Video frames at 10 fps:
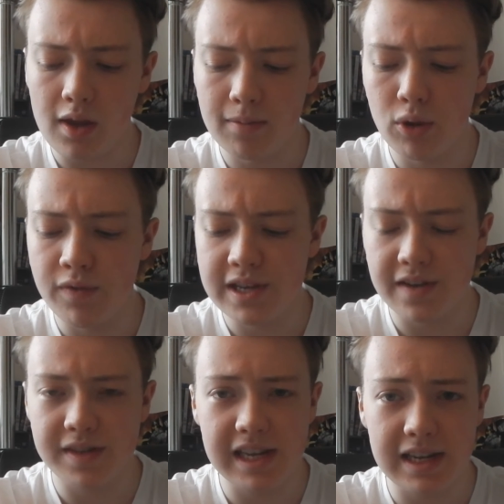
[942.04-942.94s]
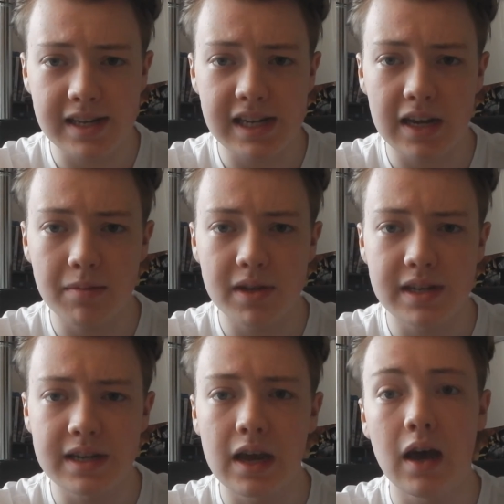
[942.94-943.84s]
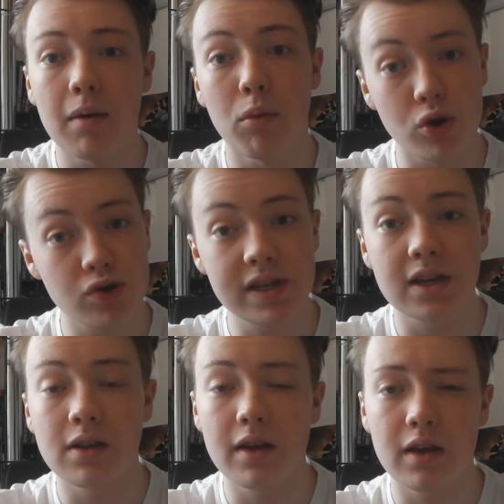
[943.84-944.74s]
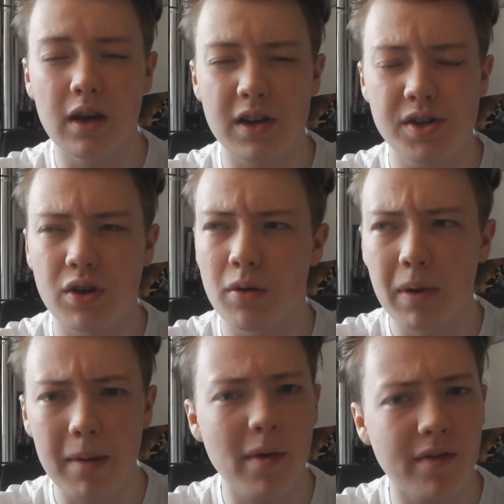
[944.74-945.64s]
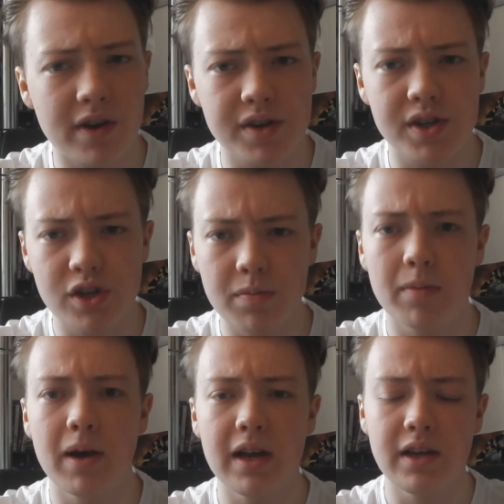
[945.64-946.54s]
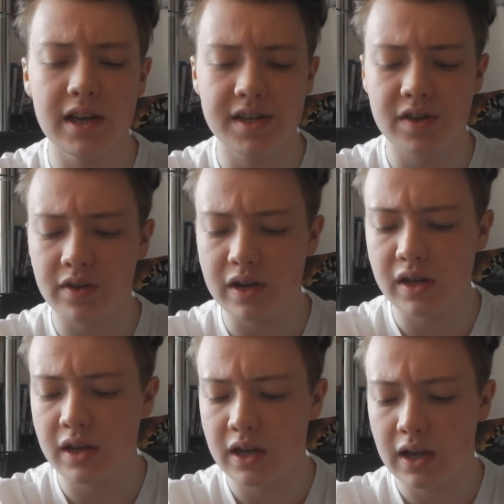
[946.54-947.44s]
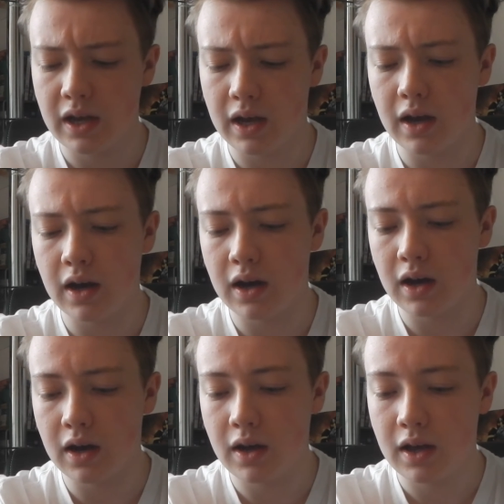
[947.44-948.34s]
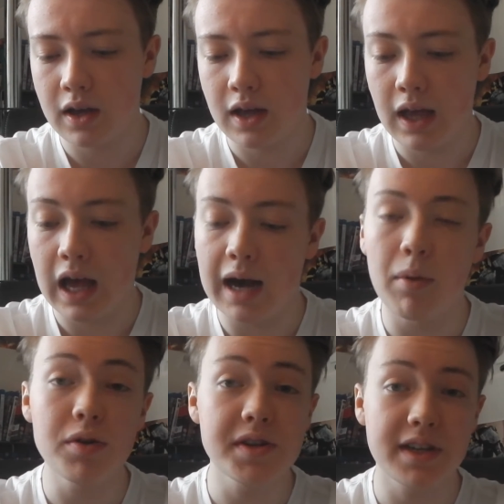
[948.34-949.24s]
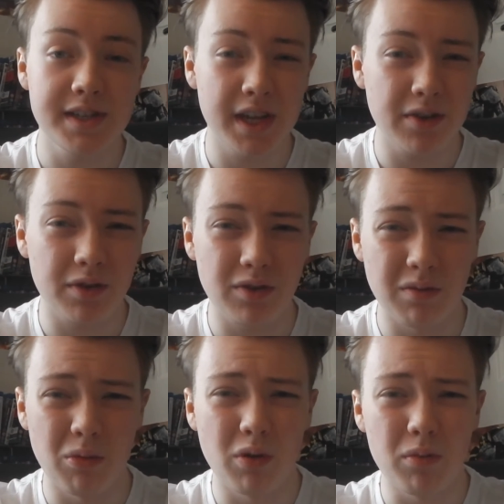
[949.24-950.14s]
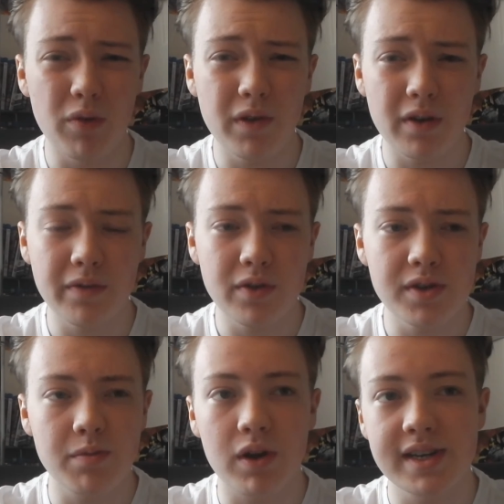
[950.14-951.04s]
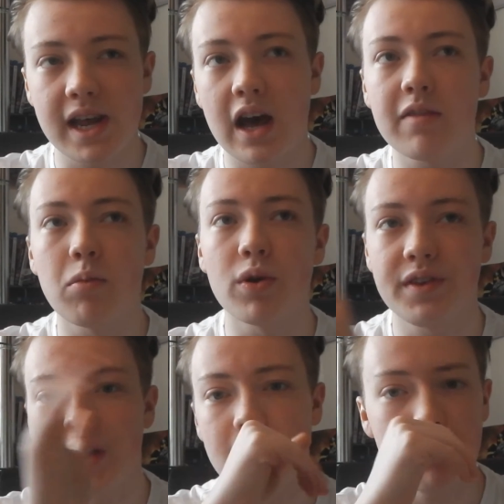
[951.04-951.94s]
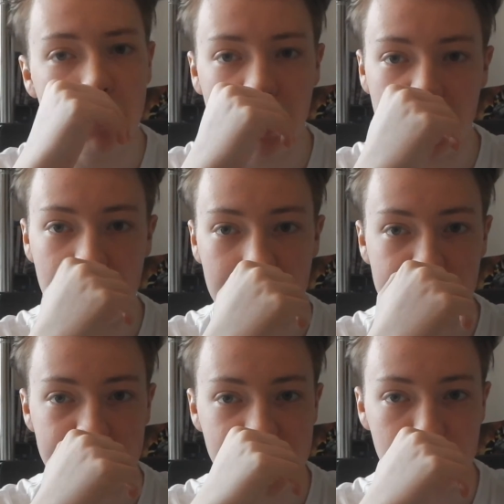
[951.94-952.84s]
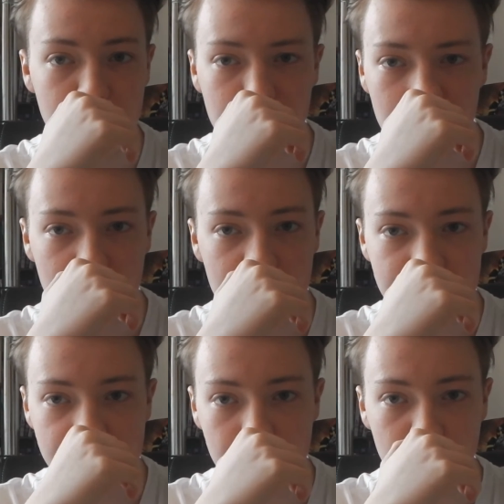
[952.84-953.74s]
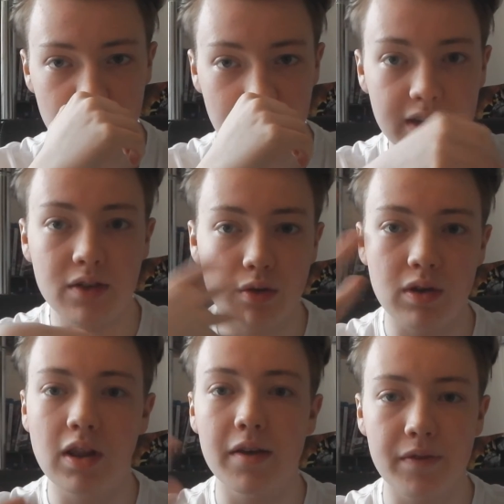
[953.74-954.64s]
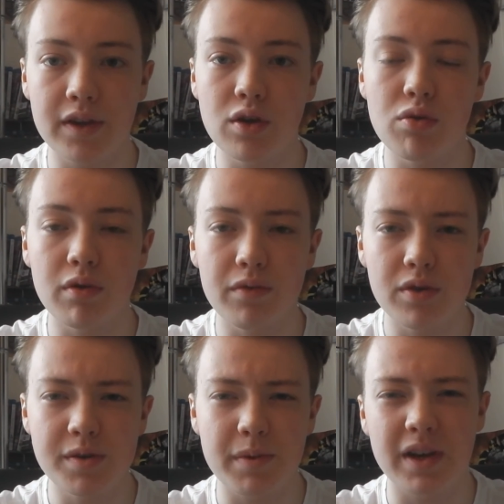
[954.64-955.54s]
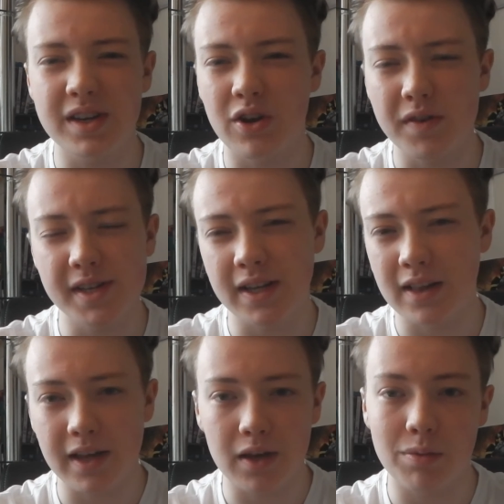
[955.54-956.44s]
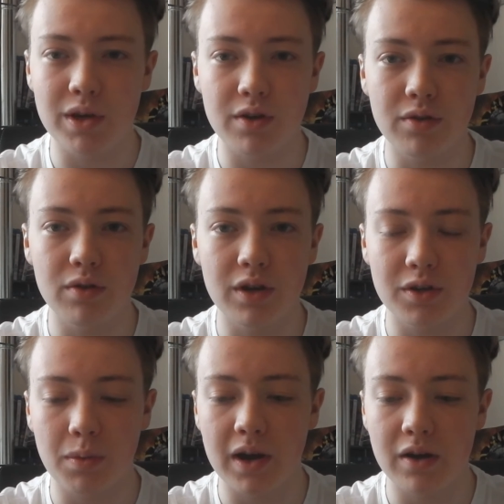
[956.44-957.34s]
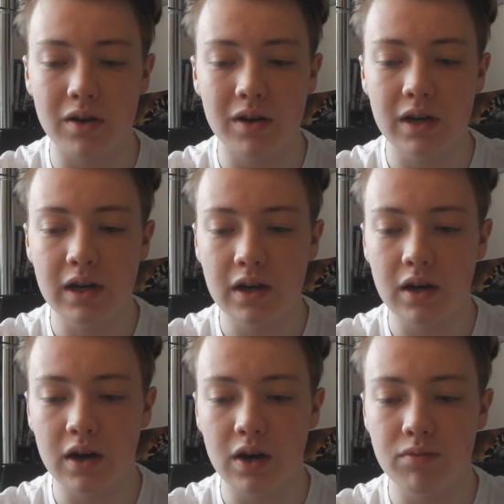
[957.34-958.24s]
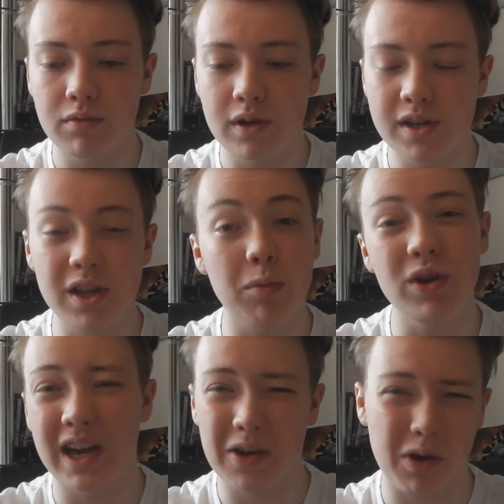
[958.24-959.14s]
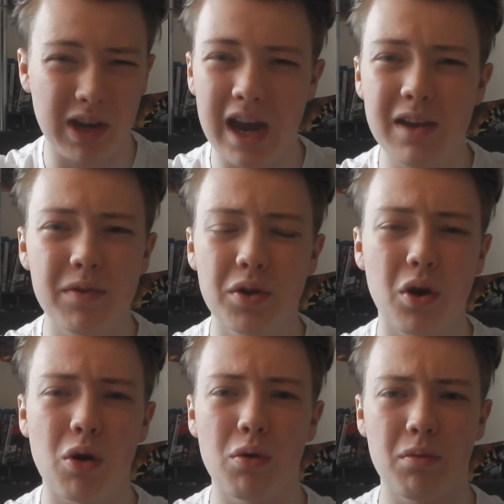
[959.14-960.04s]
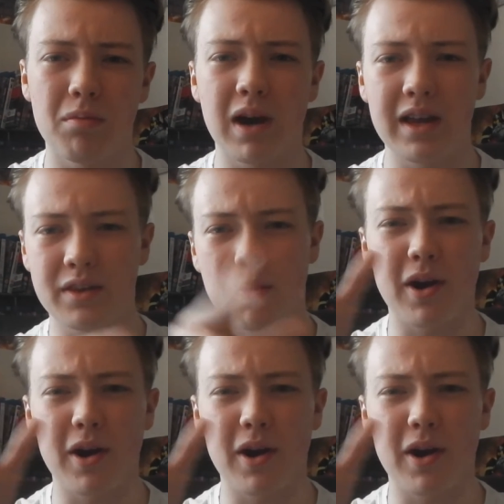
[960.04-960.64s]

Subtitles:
movies I've seen in cinemas. Most recently, I saw Batman vs Superman yesterday. I'm also considering doing more movie reviews once I have more time in the summer. So like doing like video reviews, because obviously like when you're doing a Twitter, I can't even call my Twitter